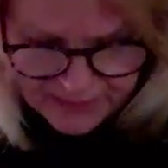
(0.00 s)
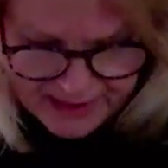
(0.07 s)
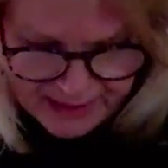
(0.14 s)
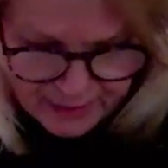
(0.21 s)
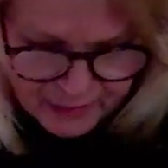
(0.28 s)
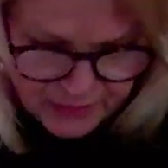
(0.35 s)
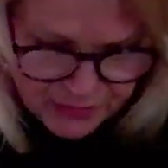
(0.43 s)

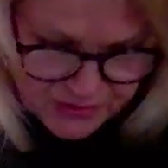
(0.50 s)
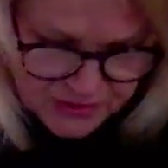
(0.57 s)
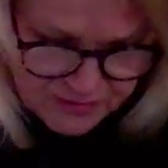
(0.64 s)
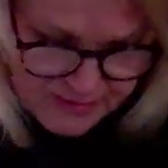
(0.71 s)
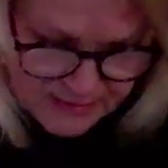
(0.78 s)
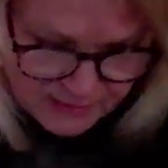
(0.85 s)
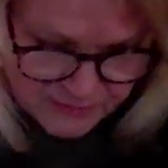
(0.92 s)
now that the
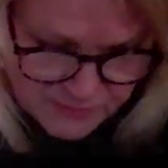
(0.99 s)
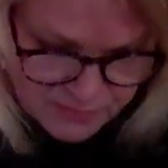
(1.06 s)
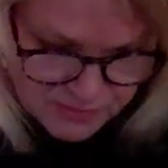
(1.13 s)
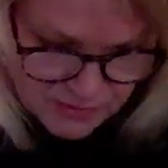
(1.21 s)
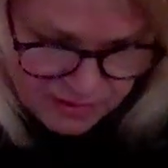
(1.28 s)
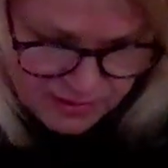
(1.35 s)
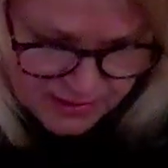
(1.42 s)
tomatoes are
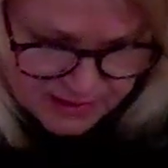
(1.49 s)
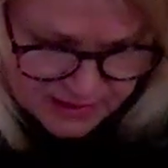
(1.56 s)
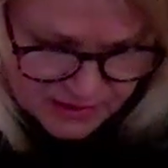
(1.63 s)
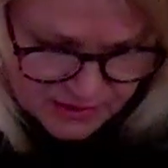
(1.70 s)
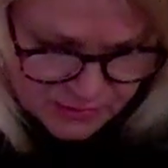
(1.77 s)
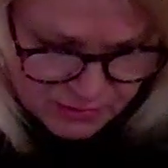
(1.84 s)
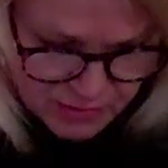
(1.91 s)
starting
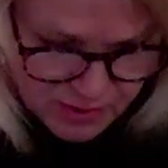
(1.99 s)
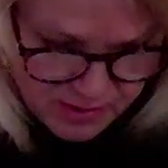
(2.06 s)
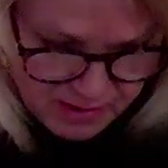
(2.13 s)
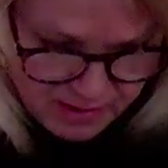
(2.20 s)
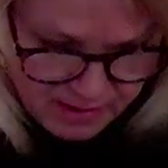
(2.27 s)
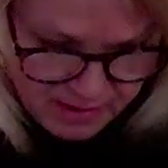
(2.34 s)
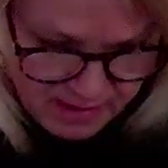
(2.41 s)
to
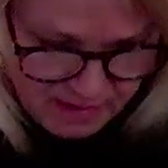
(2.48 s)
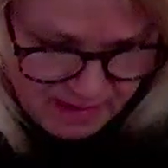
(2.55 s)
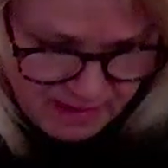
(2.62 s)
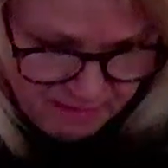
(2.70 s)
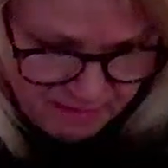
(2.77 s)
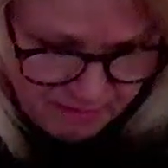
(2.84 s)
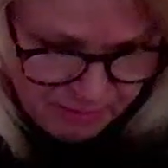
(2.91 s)

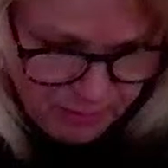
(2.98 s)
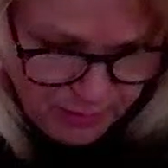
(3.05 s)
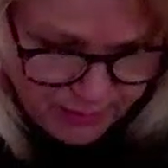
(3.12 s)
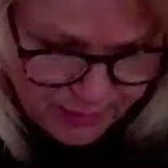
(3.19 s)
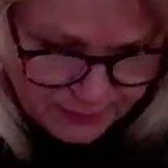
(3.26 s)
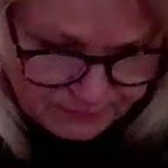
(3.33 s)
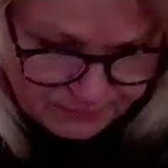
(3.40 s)

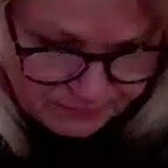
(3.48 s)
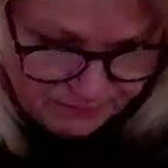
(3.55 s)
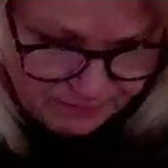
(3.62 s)
boil,